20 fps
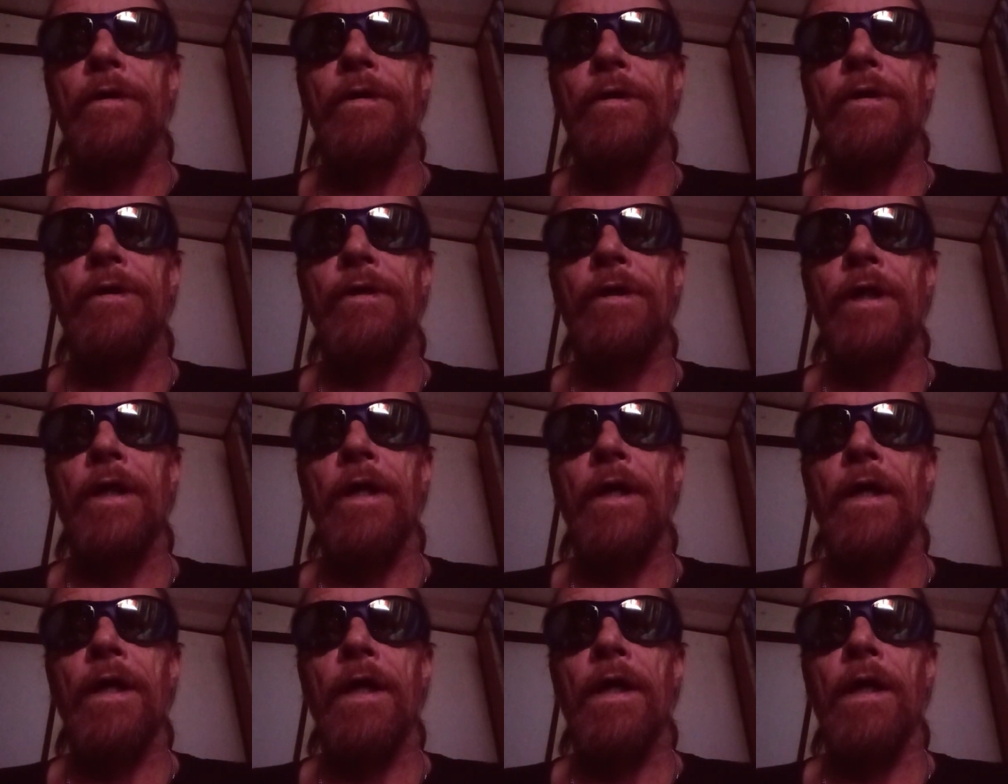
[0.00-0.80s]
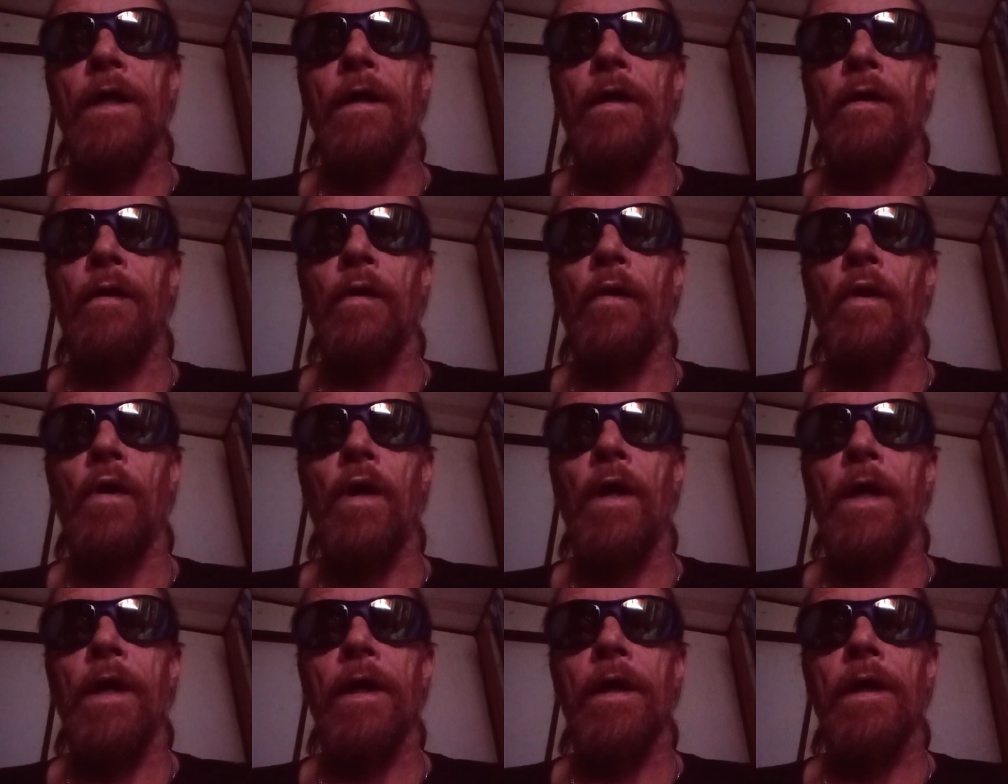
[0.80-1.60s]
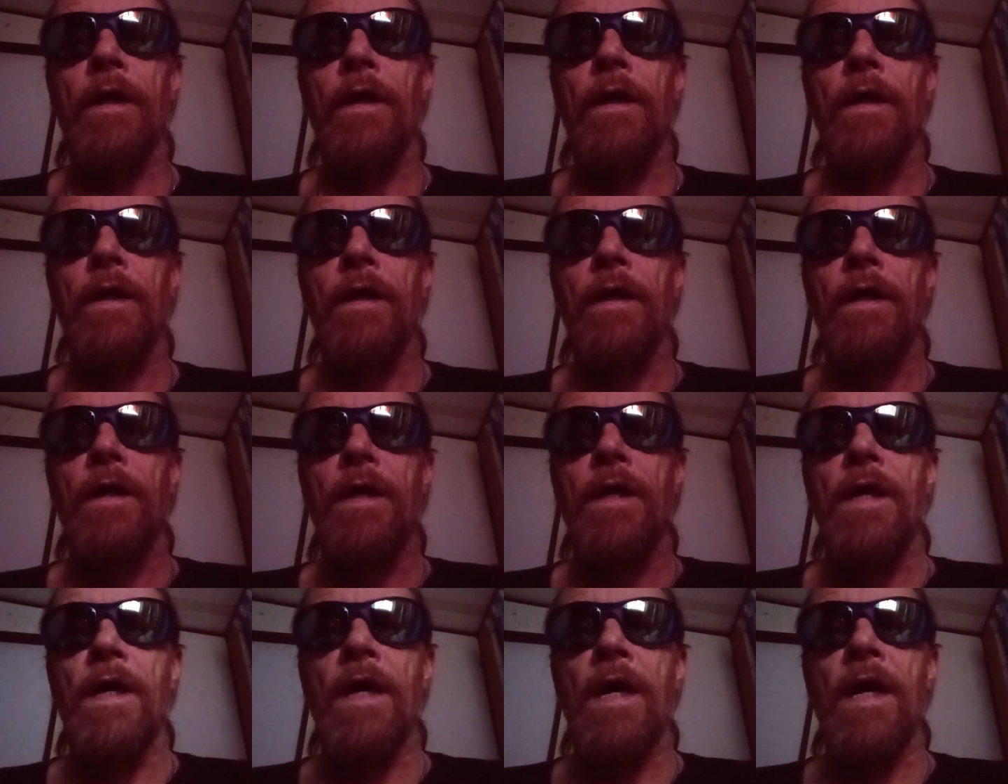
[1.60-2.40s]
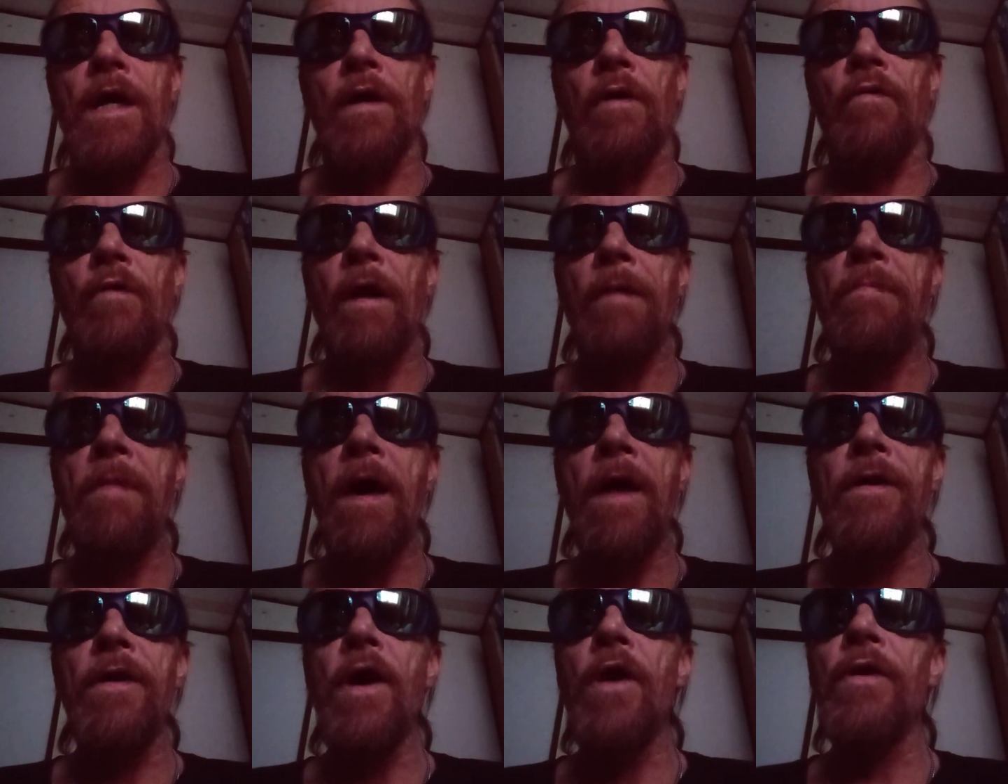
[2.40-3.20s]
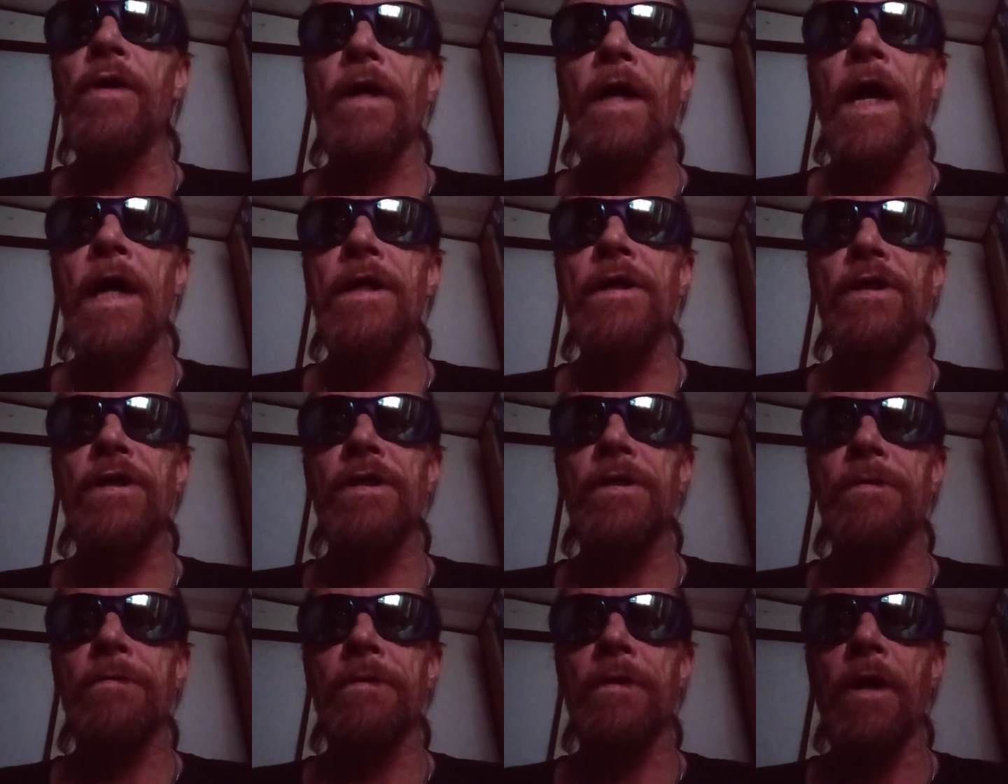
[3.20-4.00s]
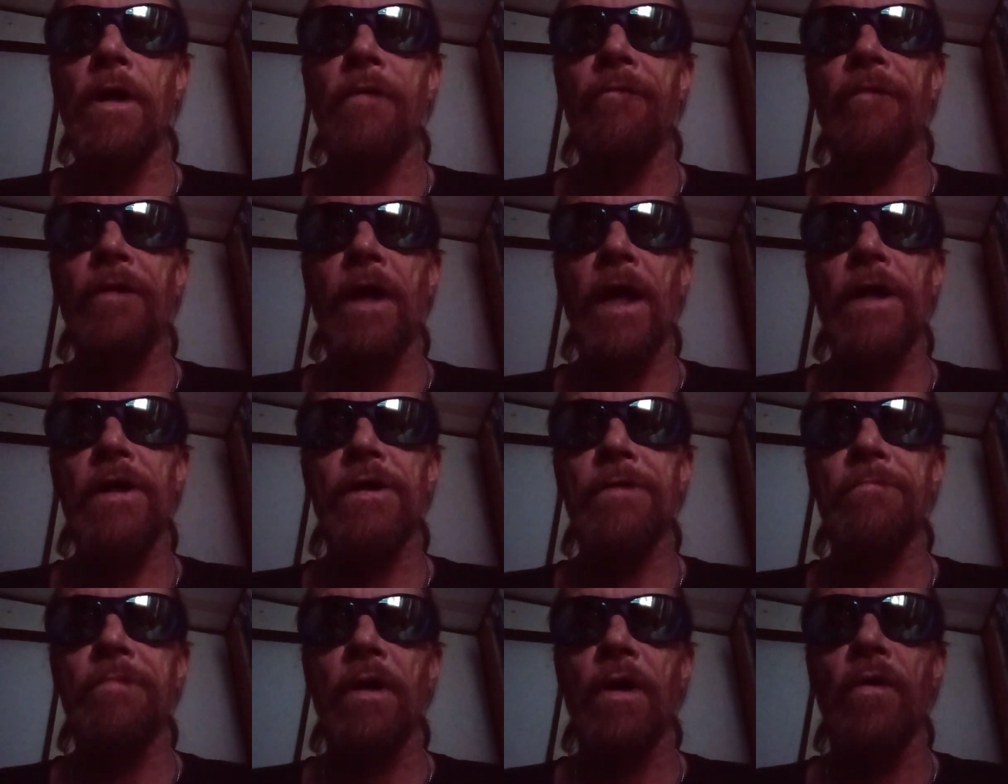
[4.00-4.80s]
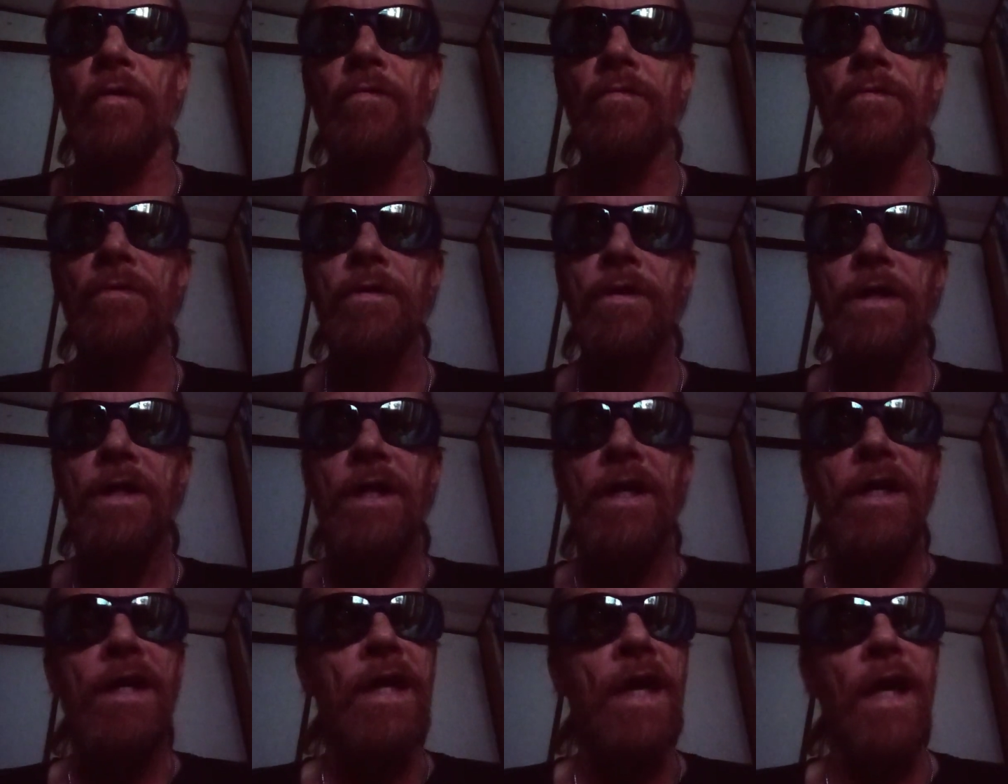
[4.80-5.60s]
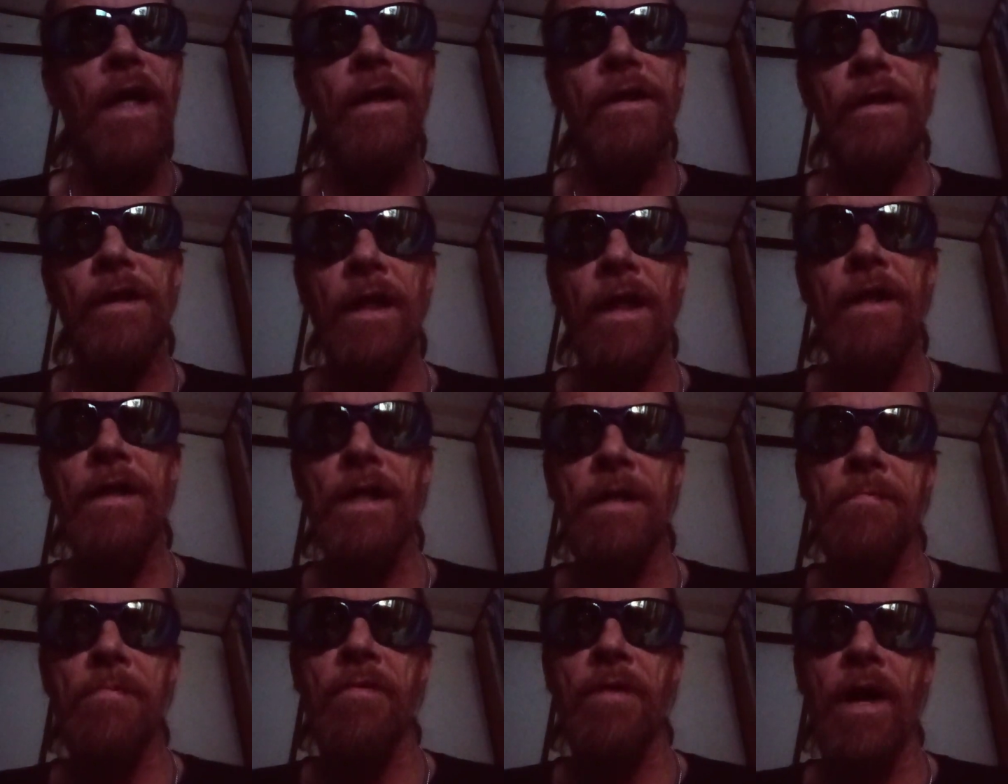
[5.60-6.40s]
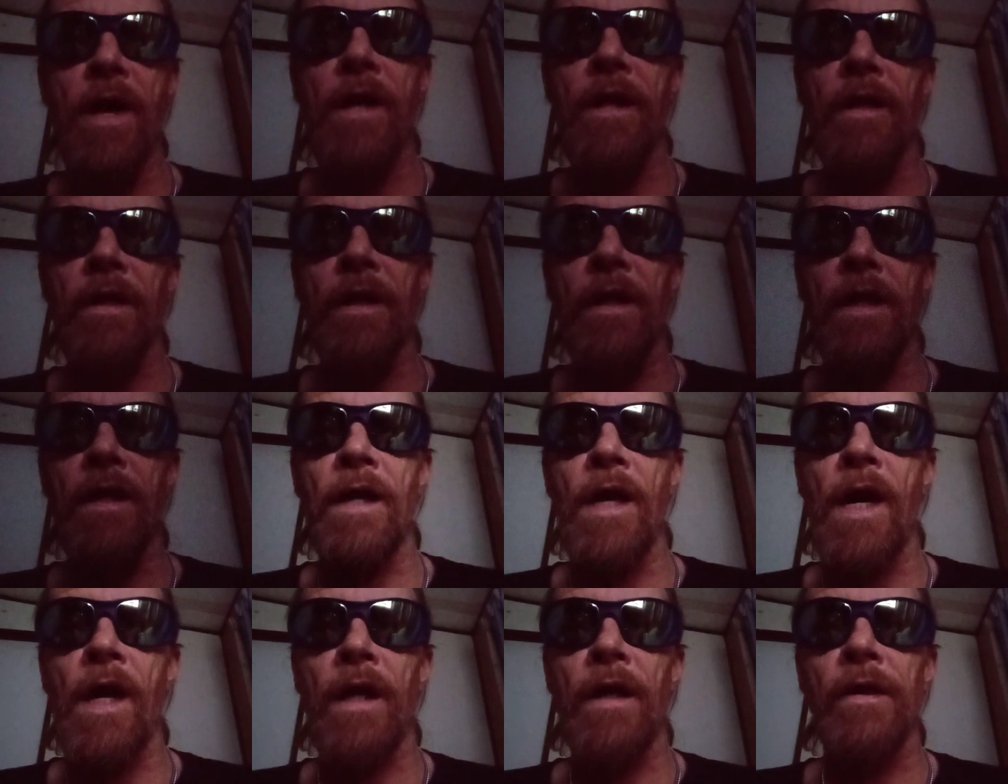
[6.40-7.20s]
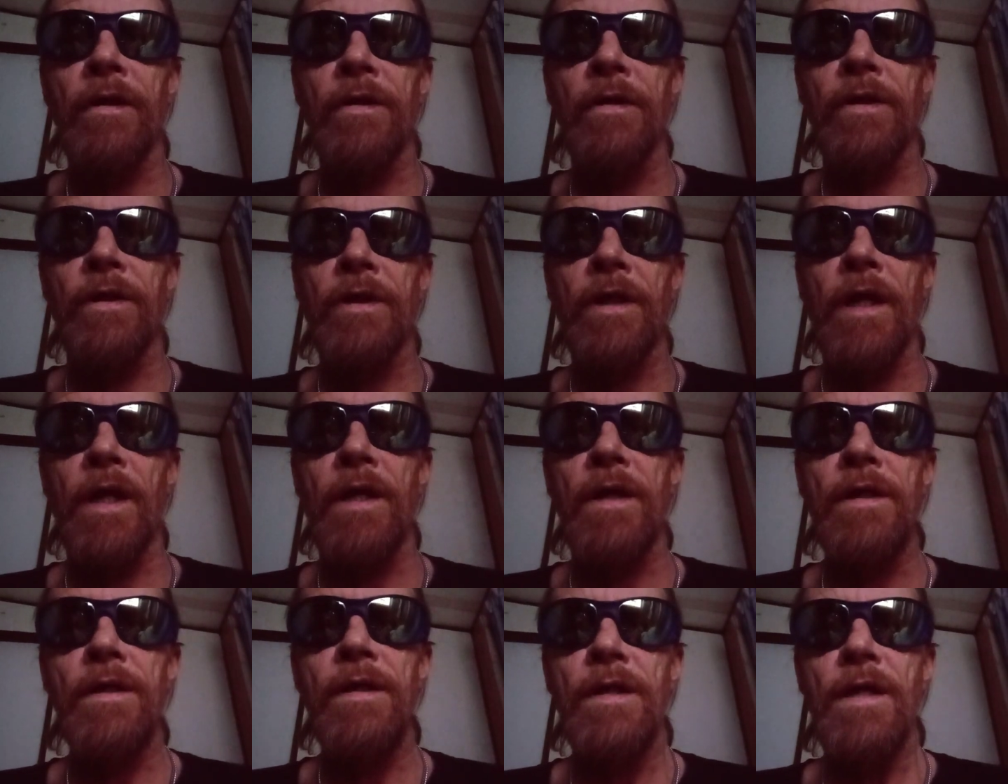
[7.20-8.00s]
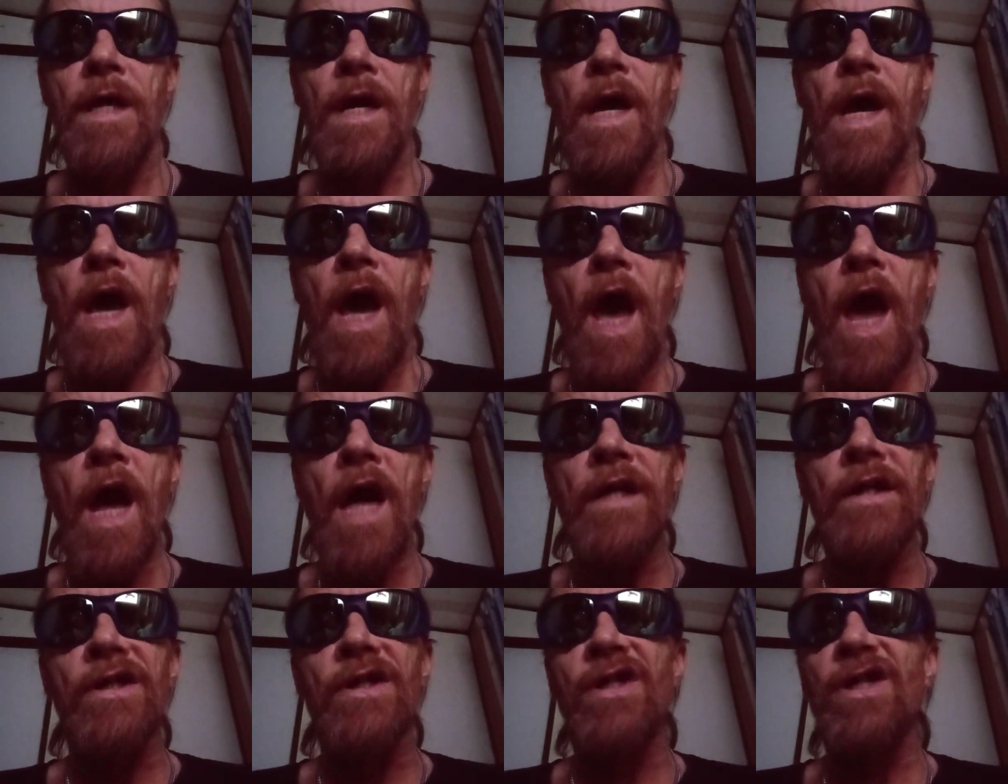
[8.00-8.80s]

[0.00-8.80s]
share, like, and grab that notification bell. Get a sledgehammer out of the shed, and